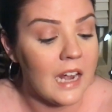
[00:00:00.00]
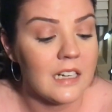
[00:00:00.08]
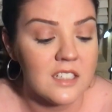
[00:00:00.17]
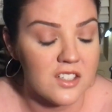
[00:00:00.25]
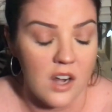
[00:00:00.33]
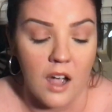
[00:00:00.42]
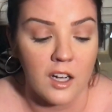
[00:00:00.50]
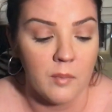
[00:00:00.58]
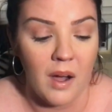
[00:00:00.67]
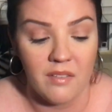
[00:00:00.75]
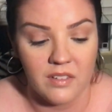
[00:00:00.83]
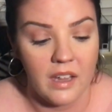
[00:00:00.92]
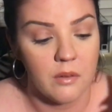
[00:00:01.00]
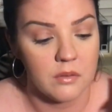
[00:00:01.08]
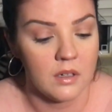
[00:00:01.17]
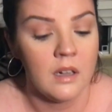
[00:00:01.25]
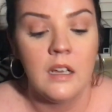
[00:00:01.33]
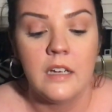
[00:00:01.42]
and it does not come off, and that
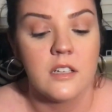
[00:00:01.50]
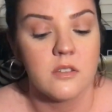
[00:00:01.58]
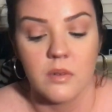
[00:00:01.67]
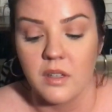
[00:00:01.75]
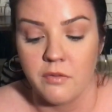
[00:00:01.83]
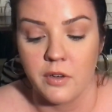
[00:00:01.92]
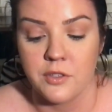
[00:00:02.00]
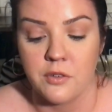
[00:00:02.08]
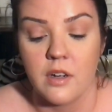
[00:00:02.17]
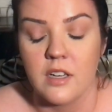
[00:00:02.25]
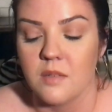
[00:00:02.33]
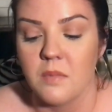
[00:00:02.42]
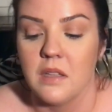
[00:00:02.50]
is really frustrating to